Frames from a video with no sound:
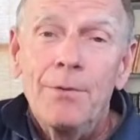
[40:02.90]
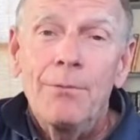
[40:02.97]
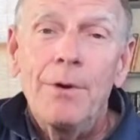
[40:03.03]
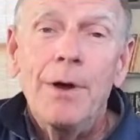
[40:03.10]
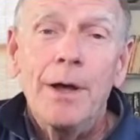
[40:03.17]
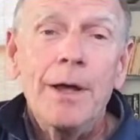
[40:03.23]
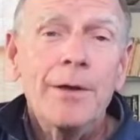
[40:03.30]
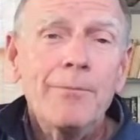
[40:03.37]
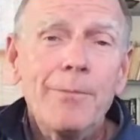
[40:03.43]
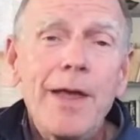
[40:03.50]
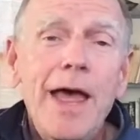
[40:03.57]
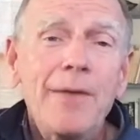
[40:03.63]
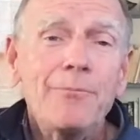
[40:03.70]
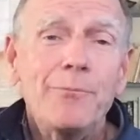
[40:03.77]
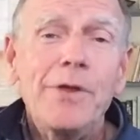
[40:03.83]
one
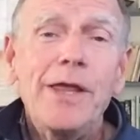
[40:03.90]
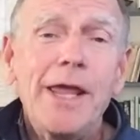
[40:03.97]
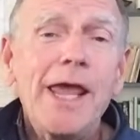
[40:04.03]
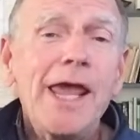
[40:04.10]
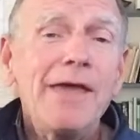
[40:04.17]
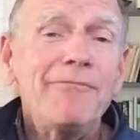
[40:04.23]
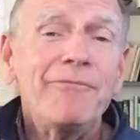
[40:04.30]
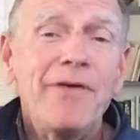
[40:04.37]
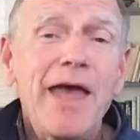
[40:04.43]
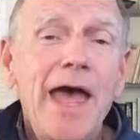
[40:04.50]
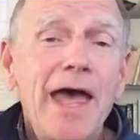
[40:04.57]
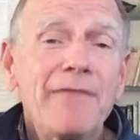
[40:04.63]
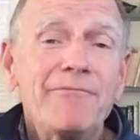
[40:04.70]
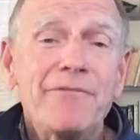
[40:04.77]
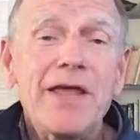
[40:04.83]
that we've
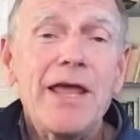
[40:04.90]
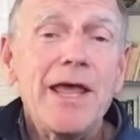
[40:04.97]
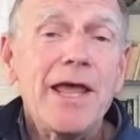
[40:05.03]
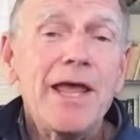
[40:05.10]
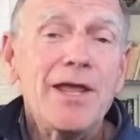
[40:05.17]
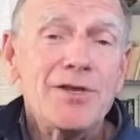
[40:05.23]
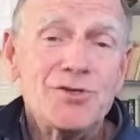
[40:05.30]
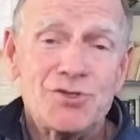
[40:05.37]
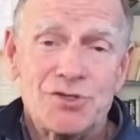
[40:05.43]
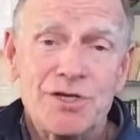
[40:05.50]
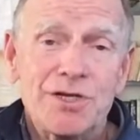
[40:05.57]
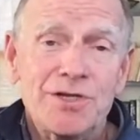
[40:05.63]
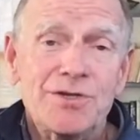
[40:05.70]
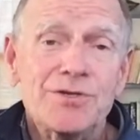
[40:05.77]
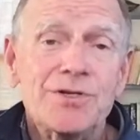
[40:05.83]
had
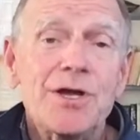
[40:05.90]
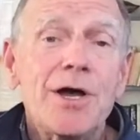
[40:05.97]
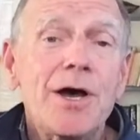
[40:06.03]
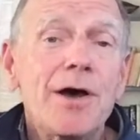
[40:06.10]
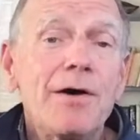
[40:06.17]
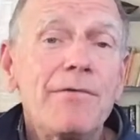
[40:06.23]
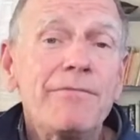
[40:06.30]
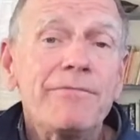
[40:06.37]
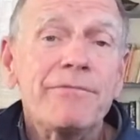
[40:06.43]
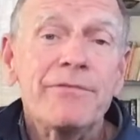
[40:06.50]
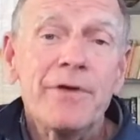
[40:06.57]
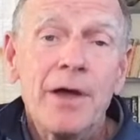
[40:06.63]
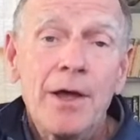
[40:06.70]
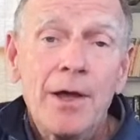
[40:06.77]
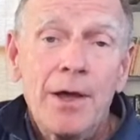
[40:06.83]
visions of,
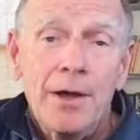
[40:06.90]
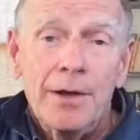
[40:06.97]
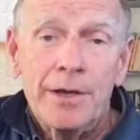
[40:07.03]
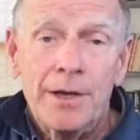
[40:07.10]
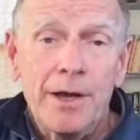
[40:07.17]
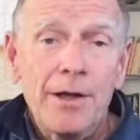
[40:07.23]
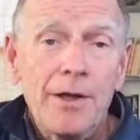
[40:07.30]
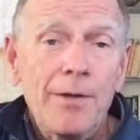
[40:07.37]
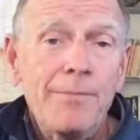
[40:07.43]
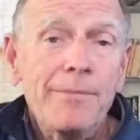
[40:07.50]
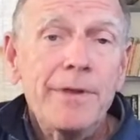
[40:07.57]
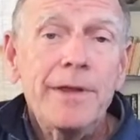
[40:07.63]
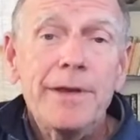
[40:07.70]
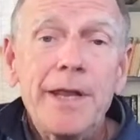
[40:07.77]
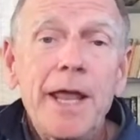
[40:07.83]

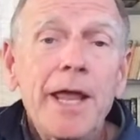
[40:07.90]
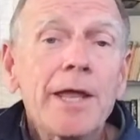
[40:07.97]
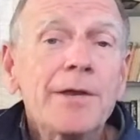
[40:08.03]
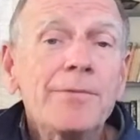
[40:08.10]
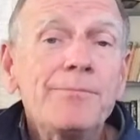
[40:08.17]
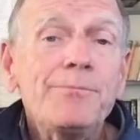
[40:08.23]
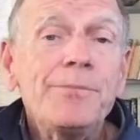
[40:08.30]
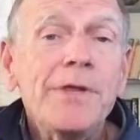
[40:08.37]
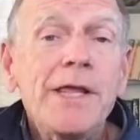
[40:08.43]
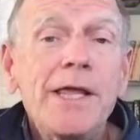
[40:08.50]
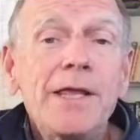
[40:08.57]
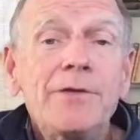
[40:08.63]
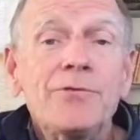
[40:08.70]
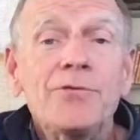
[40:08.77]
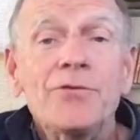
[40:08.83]
coming in
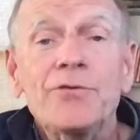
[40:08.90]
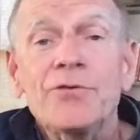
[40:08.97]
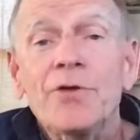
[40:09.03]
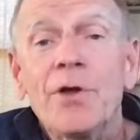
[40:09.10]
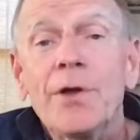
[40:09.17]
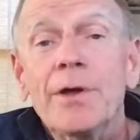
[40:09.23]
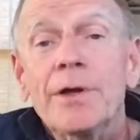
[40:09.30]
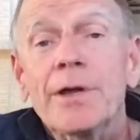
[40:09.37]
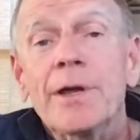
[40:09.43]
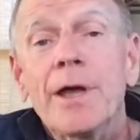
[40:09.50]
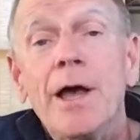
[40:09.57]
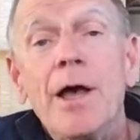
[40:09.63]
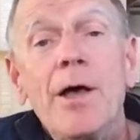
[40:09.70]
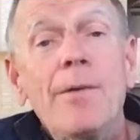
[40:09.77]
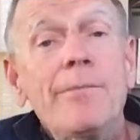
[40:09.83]
peace,
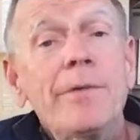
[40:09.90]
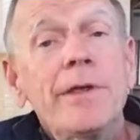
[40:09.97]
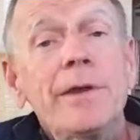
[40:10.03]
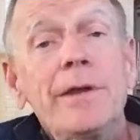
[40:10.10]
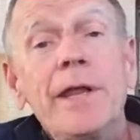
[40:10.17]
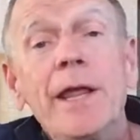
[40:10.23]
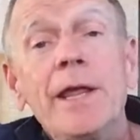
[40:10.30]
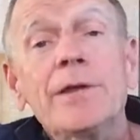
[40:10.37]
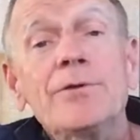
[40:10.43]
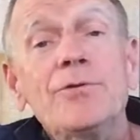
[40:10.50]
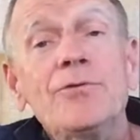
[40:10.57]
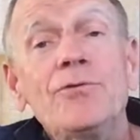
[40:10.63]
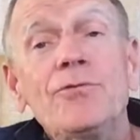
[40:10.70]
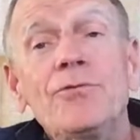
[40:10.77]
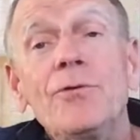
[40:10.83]
coming
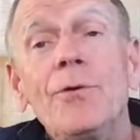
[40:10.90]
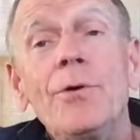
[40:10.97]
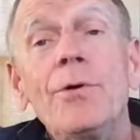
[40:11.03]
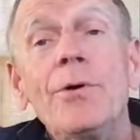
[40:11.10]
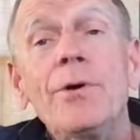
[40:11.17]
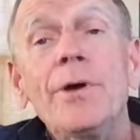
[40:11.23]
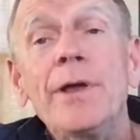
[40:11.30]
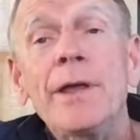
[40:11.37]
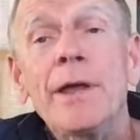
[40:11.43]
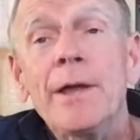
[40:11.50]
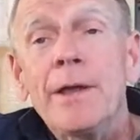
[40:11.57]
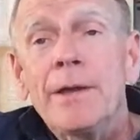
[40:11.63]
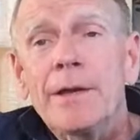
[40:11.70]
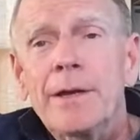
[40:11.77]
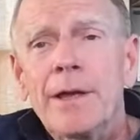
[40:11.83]
in joy,
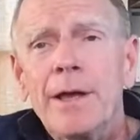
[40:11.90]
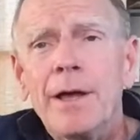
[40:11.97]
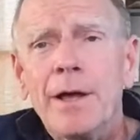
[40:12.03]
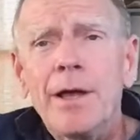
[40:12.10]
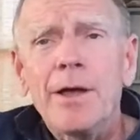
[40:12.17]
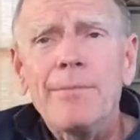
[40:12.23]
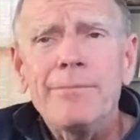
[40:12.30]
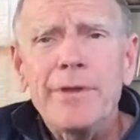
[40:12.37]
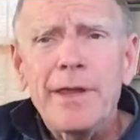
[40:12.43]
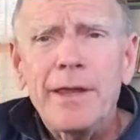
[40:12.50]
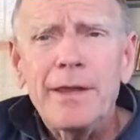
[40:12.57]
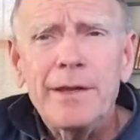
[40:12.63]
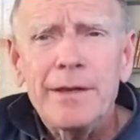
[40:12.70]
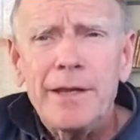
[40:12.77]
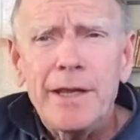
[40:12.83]

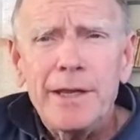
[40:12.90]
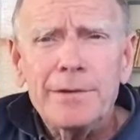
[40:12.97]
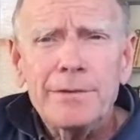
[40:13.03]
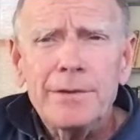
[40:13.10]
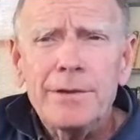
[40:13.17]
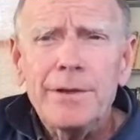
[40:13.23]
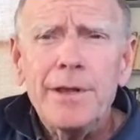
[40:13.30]
coming in